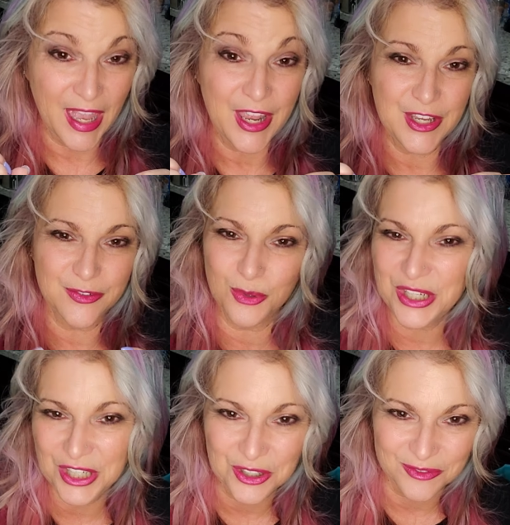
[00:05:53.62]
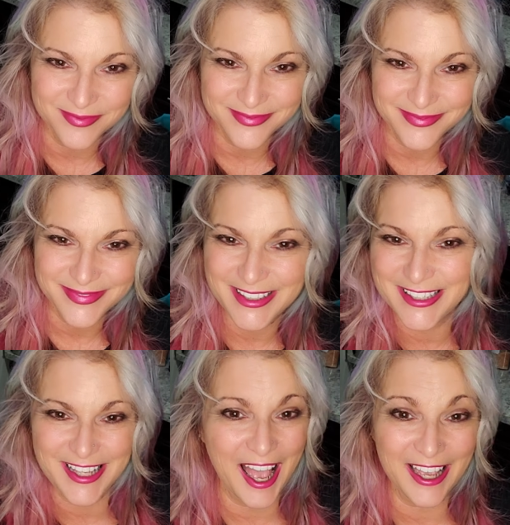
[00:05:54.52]
If we knew the
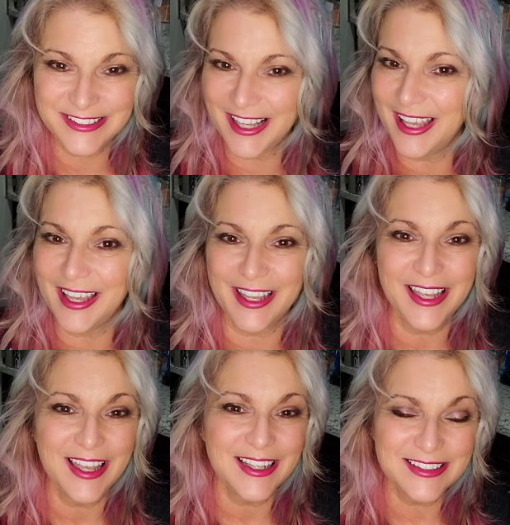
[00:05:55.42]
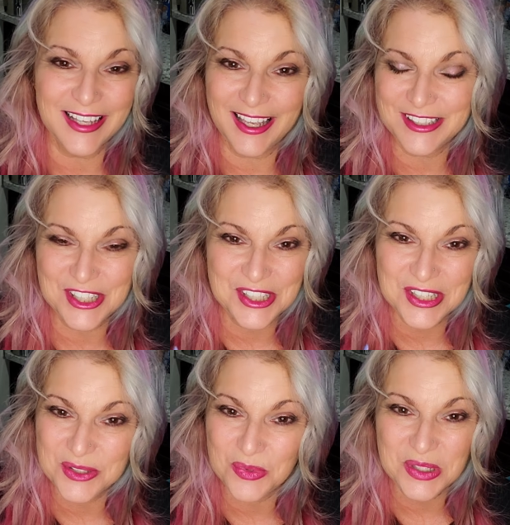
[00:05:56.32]
exact day that
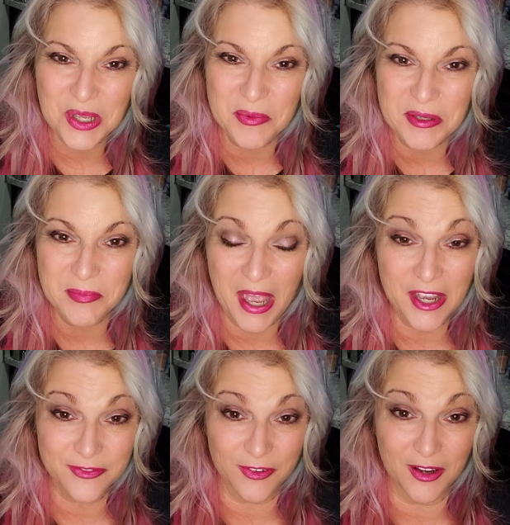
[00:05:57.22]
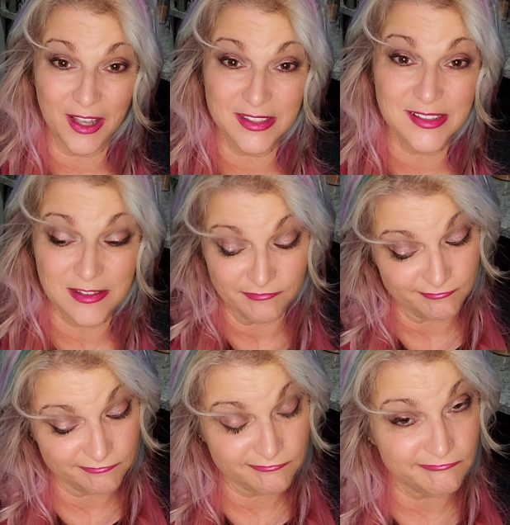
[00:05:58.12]
Jesus was coming back for us,
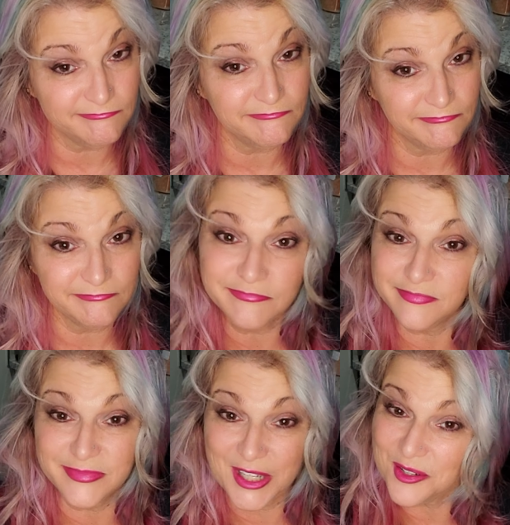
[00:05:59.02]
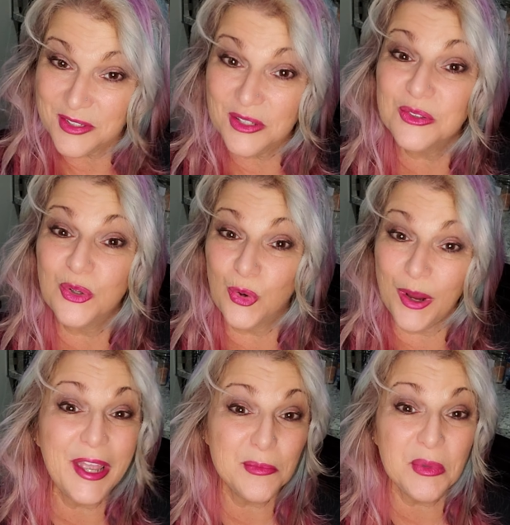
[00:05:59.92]
there's a
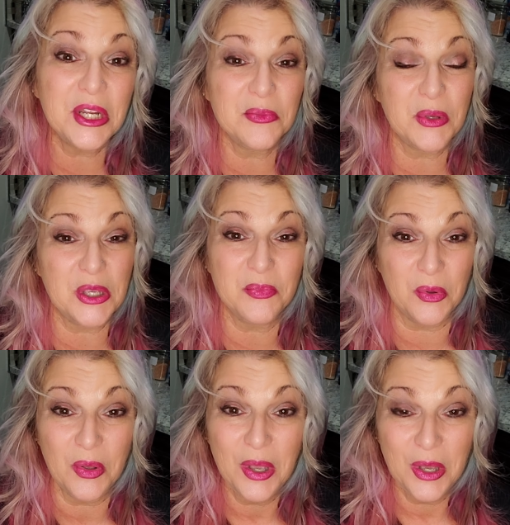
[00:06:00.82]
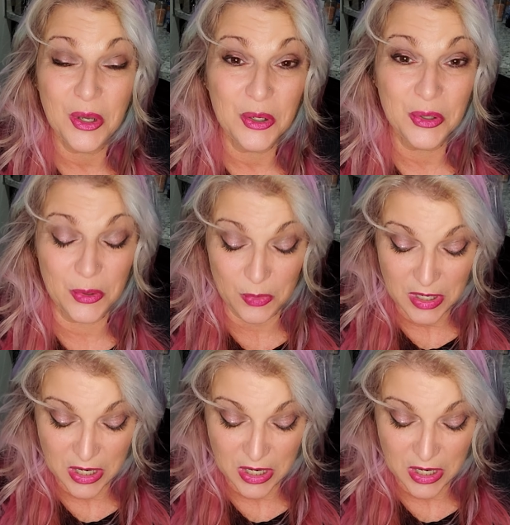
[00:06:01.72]
great many people who